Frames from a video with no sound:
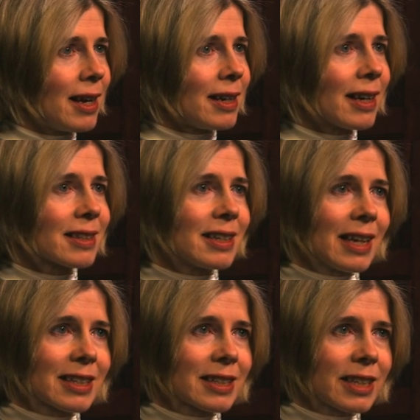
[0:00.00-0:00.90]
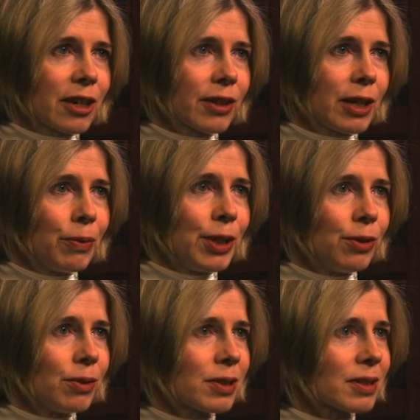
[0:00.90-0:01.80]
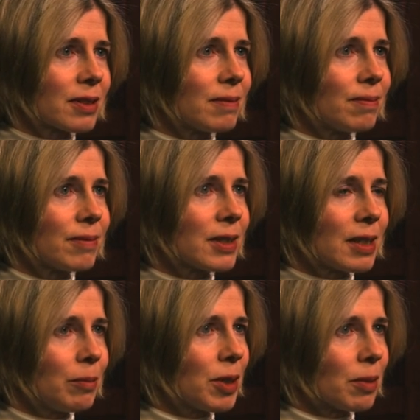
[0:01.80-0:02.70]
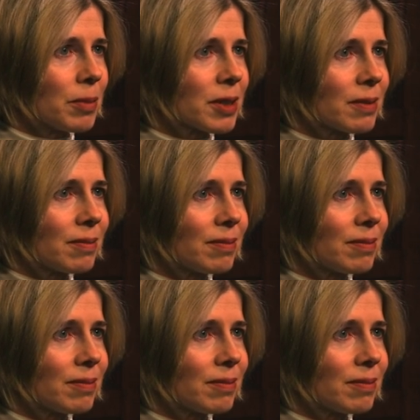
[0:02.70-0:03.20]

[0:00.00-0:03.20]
doesn't necessarily reduce symptoms.